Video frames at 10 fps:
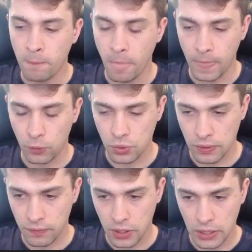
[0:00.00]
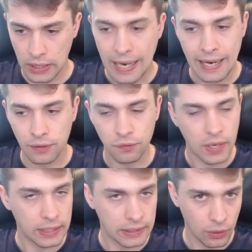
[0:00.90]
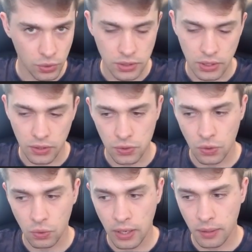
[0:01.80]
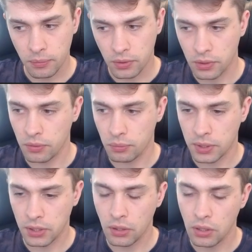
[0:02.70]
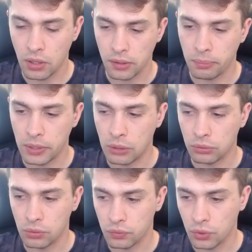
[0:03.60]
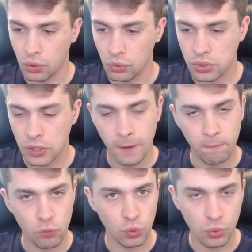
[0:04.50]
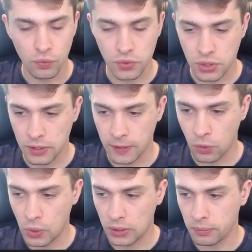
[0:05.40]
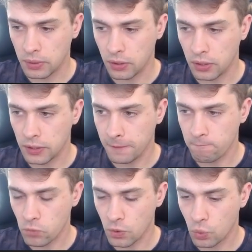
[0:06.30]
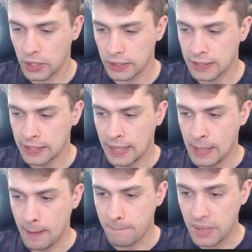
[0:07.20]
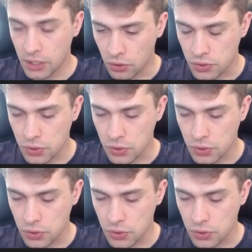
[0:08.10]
That was a very hard find, I would say, so I am particularly proud of those two moves one by one, because